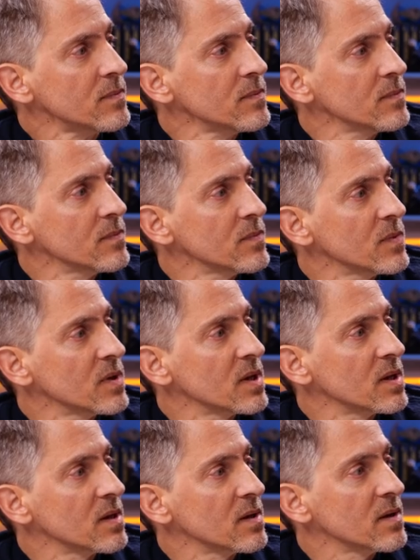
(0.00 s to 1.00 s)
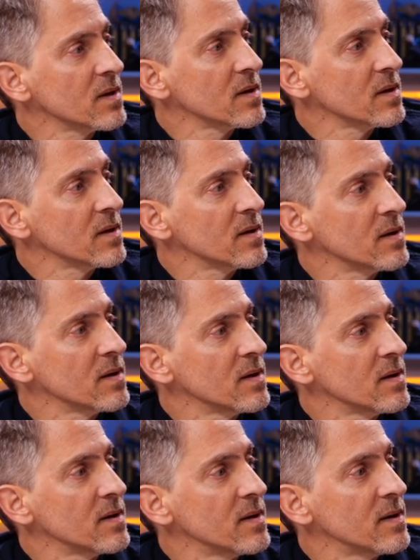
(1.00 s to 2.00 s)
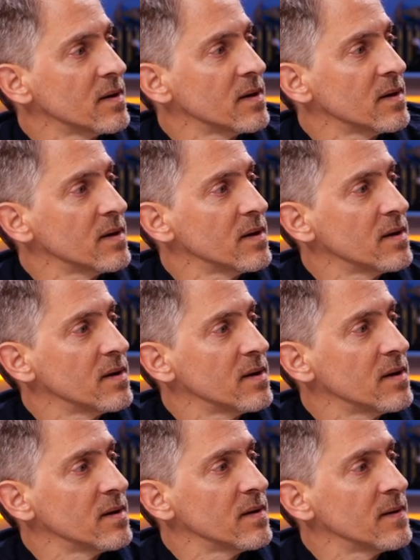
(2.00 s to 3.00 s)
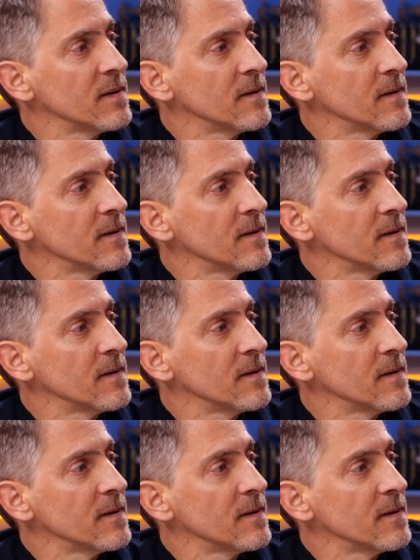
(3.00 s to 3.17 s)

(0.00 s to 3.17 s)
(silent)